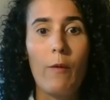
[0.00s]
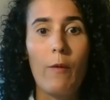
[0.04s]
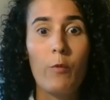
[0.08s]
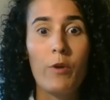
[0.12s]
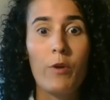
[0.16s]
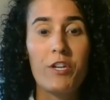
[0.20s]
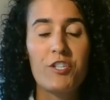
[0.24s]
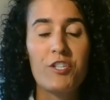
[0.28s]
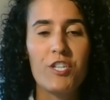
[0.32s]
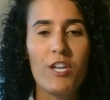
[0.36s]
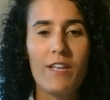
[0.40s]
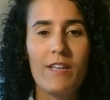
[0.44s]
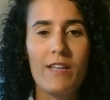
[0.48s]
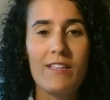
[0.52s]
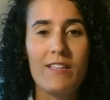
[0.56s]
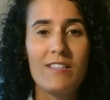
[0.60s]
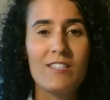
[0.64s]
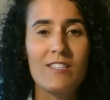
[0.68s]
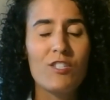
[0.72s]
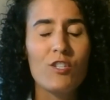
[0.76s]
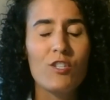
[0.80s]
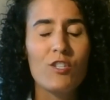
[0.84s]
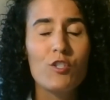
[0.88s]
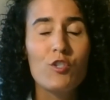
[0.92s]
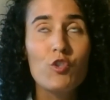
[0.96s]
which
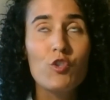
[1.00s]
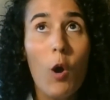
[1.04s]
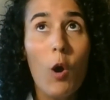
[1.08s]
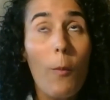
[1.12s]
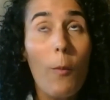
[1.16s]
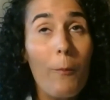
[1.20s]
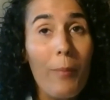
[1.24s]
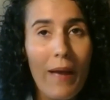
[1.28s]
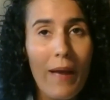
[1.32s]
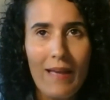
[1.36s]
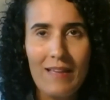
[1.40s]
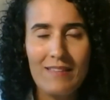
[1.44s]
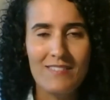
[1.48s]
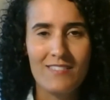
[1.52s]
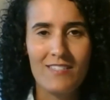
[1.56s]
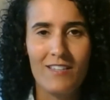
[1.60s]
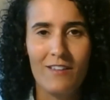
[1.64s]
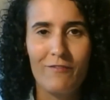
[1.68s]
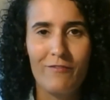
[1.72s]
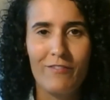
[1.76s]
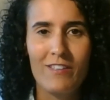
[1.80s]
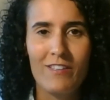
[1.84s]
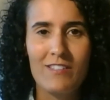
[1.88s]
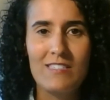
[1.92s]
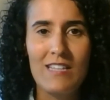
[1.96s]
is so
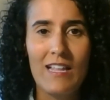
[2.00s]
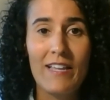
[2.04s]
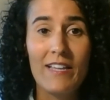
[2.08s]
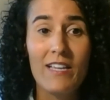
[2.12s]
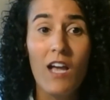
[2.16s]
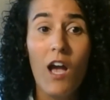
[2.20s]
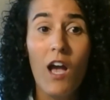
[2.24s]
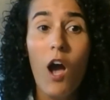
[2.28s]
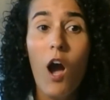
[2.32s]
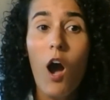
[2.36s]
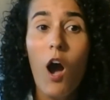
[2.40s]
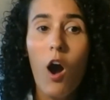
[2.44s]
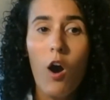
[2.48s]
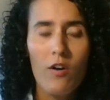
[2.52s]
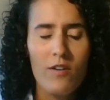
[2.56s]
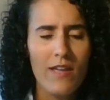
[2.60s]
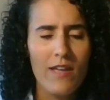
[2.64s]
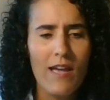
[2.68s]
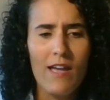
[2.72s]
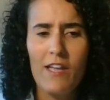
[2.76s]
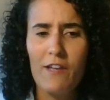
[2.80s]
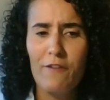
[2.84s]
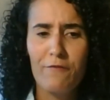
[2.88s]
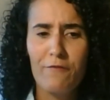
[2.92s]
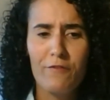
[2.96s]
passive. It's like, oh
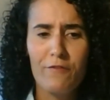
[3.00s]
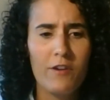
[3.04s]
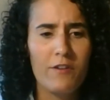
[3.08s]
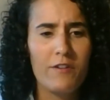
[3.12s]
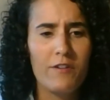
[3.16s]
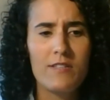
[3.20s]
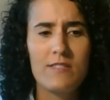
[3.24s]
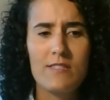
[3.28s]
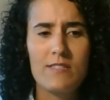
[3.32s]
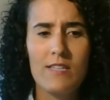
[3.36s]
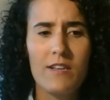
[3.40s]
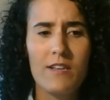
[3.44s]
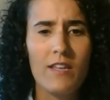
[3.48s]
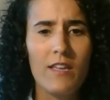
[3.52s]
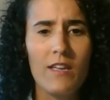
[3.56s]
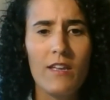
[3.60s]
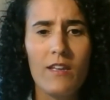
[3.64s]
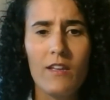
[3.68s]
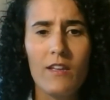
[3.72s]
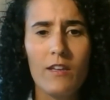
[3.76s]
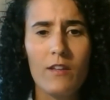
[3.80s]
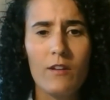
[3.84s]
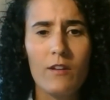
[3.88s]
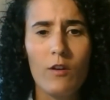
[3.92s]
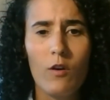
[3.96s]
yeah, if there is
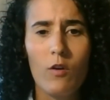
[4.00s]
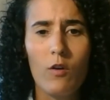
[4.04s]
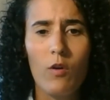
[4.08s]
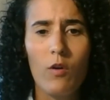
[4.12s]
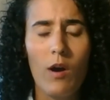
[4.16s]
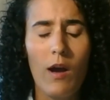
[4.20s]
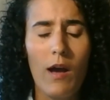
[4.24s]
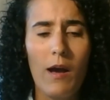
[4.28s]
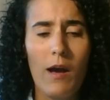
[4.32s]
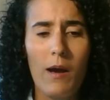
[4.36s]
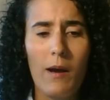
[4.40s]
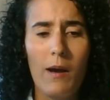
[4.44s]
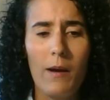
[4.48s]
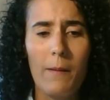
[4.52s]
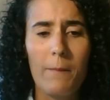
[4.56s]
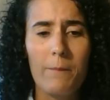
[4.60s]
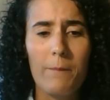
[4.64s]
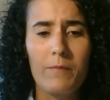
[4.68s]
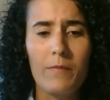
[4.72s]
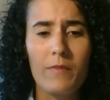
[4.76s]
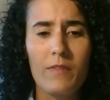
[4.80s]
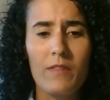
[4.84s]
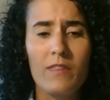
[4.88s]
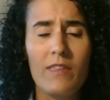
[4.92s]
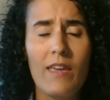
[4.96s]
any
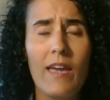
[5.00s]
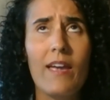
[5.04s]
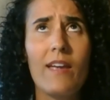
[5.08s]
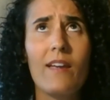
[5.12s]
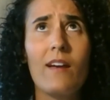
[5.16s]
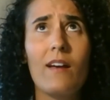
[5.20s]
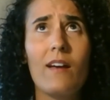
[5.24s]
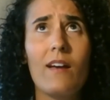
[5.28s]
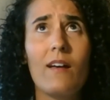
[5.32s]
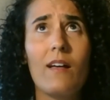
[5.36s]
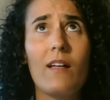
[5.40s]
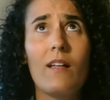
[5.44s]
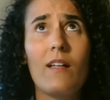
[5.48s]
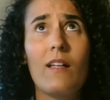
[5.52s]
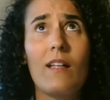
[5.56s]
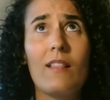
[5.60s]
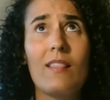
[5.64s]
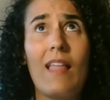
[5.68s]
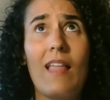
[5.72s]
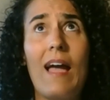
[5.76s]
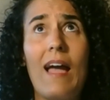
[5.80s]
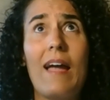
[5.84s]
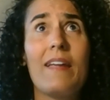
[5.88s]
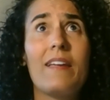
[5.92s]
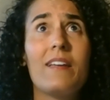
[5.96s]
gay
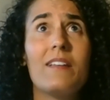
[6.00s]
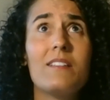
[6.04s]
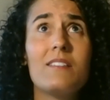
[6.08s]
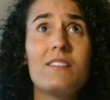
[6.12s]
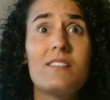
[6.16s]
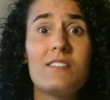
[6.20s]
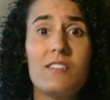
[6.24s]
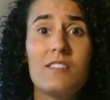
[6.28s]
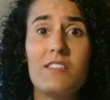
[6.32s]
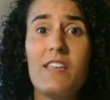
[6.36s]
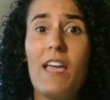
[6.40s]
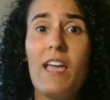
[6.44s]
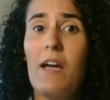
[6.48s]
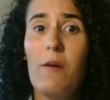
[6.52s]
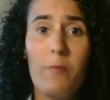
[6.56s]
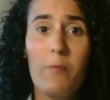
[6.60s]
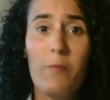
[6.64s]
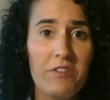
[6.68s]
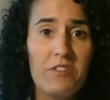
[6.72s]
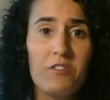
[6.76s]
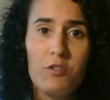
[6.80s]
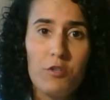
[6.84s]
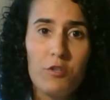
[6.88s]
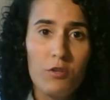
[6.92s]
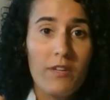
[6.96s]
alliance, yeah,
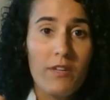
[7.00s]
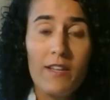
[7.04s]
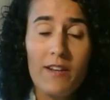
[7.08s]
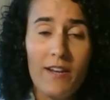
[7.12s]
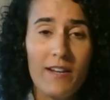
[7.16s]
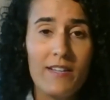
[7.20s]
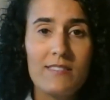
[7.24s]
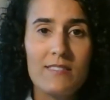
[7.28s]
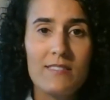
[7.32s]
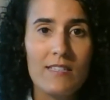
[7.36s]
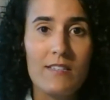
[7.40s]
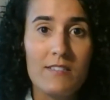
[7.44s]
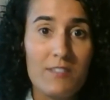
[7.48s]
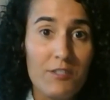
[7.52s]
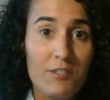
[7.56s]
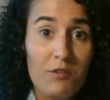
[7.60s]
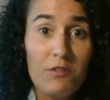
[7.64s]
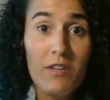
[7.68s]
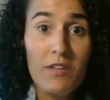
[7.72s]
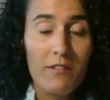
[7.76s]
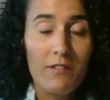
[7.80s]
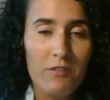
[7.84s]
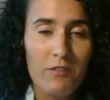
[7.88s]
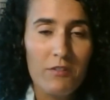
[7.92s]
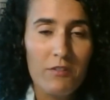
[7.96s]
you can exist, you
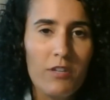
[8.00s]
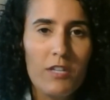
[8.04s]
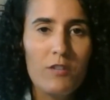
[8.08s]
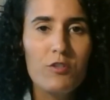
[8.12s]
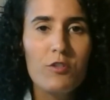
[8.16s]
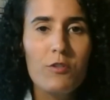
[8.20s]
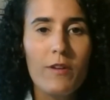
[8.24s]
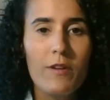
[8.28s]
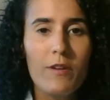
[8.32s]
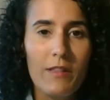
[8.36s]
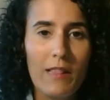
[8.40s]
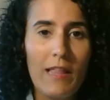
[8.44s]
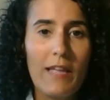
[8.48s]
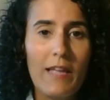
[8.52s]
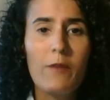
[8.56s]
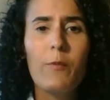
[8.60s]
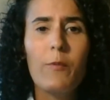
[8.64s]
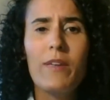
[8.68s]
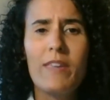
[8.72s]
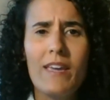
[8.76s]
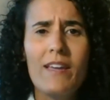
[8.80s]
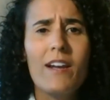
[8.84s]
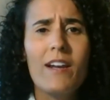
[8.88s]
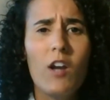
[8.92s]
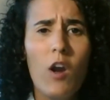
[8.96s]
can do it, like
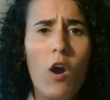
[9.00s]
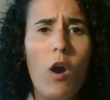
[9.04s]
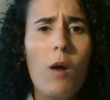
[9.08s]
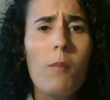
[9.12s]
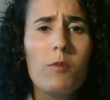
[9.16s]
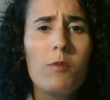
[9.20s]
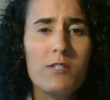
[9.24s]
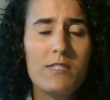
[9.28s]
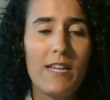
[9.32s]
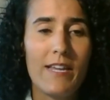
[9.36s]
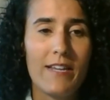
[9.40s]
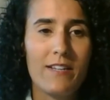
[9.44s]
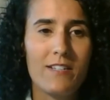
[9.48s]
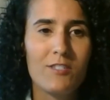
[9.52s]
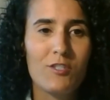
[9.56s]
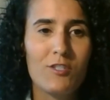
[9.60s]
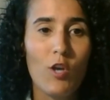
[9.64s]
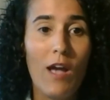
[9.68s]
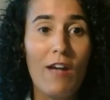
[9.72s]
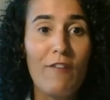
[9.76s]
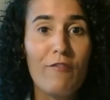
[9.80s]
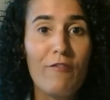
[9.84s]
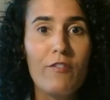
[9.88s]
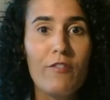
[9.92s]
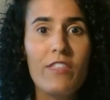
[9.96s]
we can accommodate. So
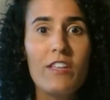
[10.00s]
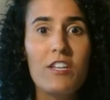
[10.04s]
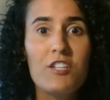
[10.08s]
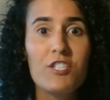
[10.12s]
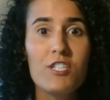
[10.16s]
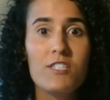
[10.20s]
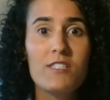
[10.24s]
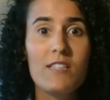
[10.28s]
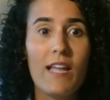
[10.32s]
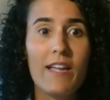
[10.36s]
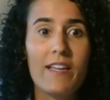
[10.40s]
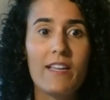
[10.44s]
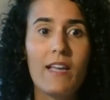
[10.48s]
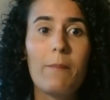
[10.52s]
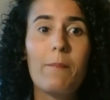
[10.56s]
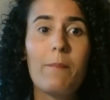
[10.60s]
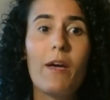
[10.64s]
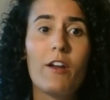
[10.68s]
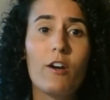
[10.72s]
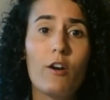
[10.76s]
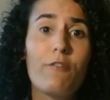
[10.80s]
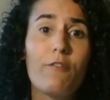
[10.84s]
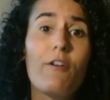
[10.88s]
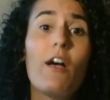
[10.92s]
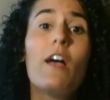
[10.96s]
everything is just like a
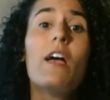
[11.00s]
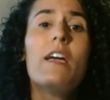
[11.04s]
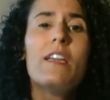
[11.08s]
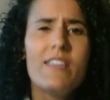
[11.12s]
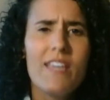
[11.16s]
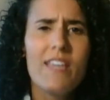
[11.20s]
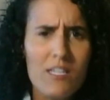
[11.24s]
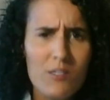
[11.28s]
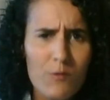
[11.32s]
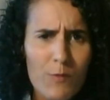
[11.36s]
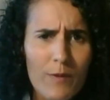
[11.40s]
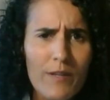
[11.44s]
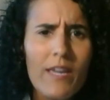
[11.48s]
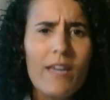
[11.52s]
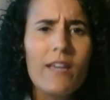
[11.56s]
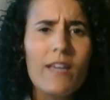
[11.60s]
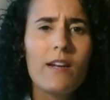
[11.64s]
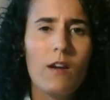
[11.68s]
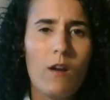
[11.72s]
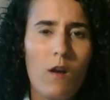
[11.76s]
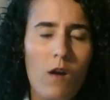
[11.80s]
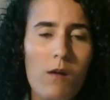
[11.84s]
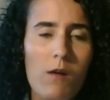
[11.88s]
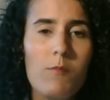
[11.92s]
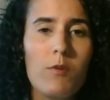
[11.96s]
matter of, yes, we can
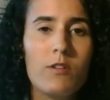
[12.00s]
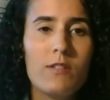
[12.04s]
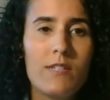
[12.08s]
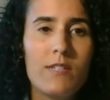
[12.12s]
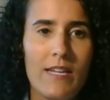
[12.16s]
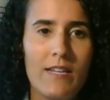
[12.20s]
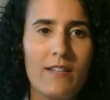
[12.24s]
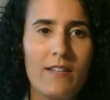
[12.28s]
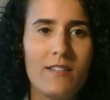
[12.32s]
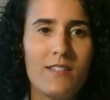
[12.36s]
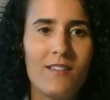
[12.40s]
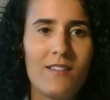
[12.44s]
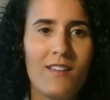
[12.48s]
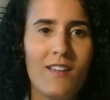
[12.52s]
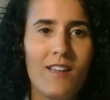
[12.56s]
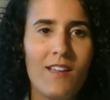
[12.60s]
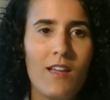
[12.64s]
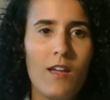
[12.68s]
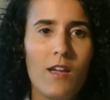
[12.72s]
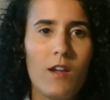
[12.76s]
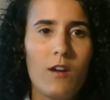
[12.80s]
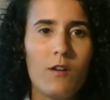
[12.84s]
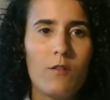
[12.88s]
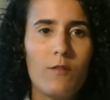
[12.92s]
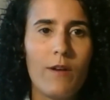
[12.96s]
accommodate,
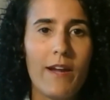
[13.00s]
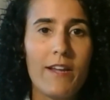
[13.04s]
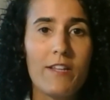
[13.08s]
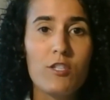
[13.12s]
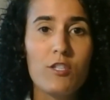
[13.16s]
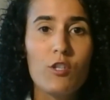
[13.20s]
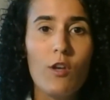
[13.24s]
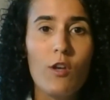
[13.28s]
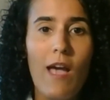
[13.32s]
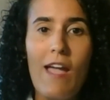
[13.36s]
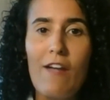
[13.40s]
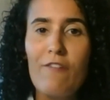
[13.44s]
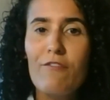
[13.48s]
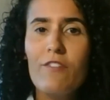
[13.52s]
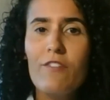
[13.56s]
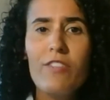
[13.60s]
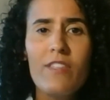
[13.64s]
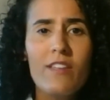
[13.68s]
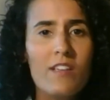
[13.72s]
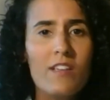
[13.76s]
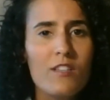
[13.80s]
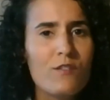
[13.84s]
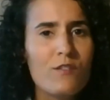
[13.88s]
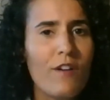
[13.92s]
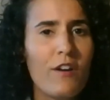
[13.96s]
right? So
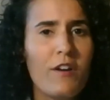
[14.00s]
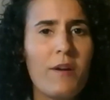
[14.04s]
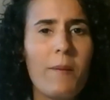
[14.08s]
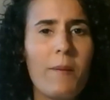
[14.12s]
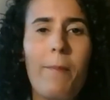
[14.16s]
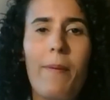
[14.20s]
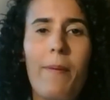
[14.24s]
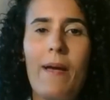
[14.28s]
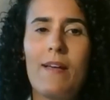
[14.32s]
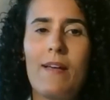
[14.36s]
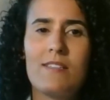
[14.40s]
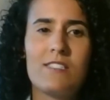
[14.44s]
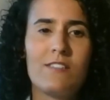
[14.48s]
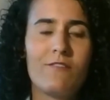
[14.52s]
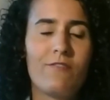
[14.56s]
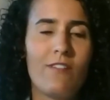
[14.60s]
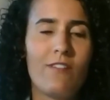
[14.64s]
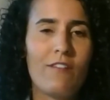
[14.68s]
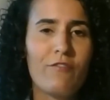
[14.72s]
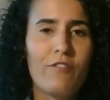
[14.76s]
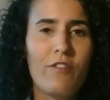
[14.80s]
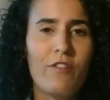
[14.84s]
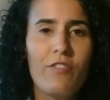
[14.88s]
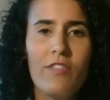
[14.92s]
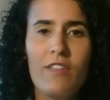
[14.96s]
everything is very passive,
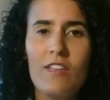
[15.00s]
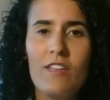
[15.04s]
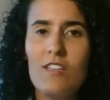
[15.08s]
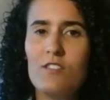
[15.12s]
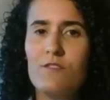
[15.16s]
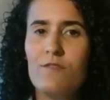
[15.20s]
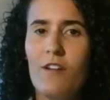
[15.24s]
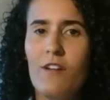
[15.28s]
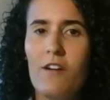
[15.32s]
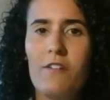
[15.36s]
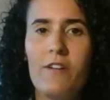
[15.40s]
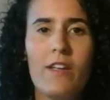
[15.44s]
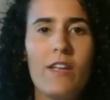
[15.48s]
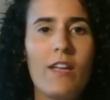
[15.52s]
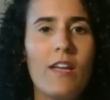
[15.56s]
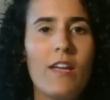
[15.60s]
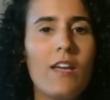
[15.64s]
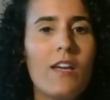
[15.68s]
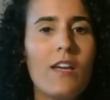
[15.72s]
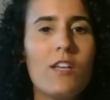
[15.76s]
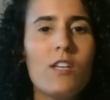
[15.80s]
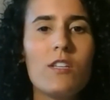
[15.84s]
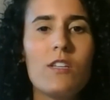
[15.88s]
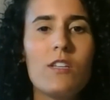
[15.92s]
everything is very